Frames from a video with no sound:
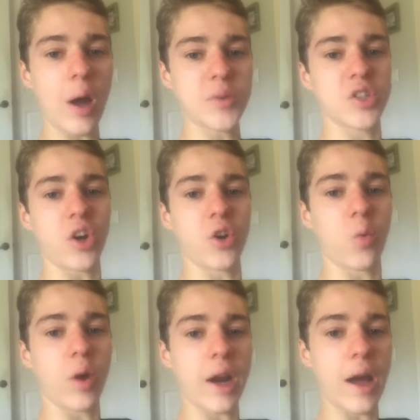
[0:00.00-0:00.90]
I was starting
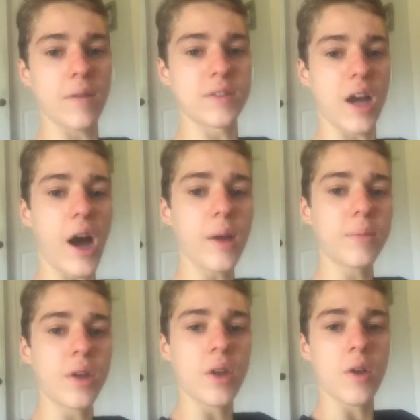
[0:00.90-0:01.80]
to run out of
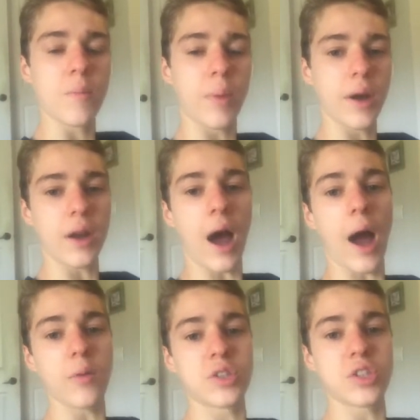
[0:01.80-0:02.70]
time, but
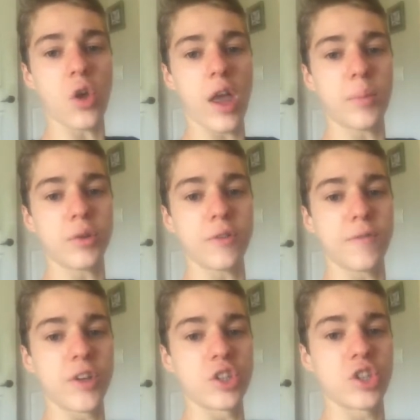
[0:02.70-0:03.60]
I was still able to
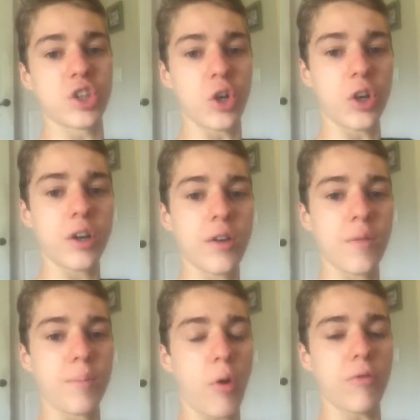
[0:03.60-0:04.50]
finish third.
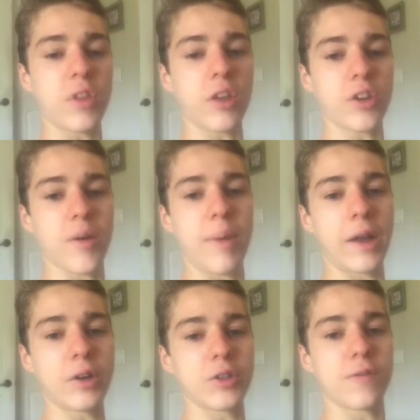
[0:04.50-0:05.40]
Both the other
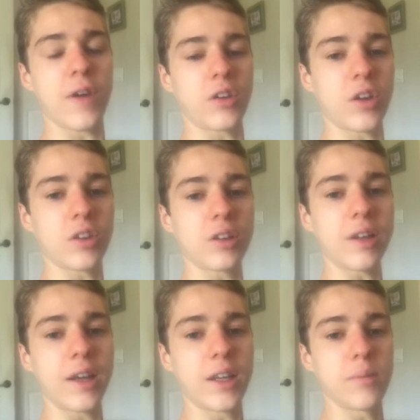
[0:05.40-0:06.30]
competitors failed on the
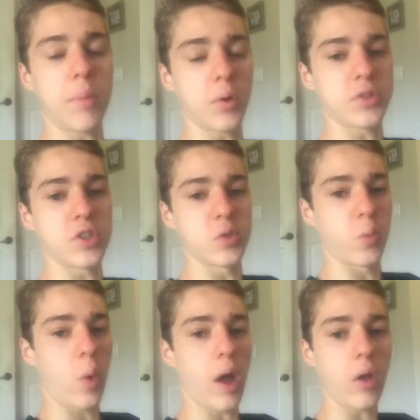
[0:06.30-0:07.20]
lightning bolts as
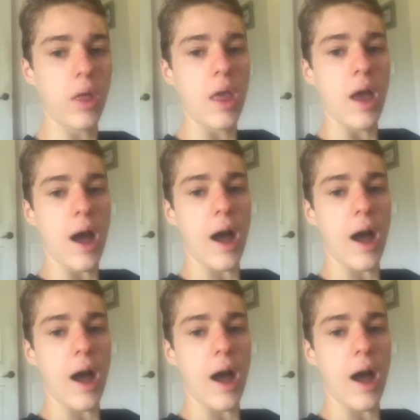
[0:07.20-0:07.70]
well.